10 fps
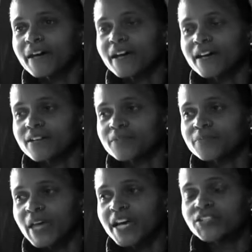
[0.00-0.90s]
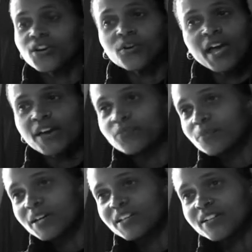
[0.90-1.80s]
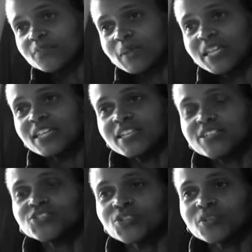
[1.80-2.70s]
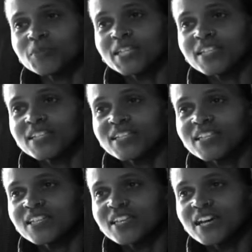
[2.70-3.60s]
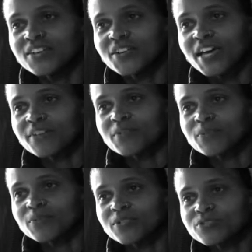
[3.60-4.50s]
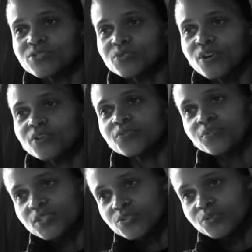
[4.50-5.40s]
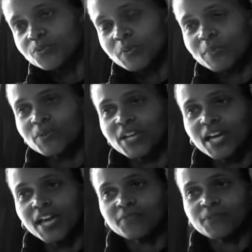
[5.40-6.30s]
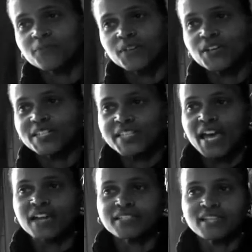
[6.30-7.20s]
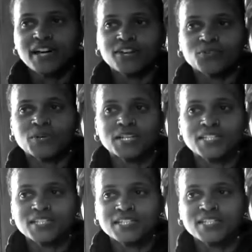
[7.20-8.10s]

Um, I don't have one of being in Germany. I don't have a real strong visual memory. I have a very tactile one.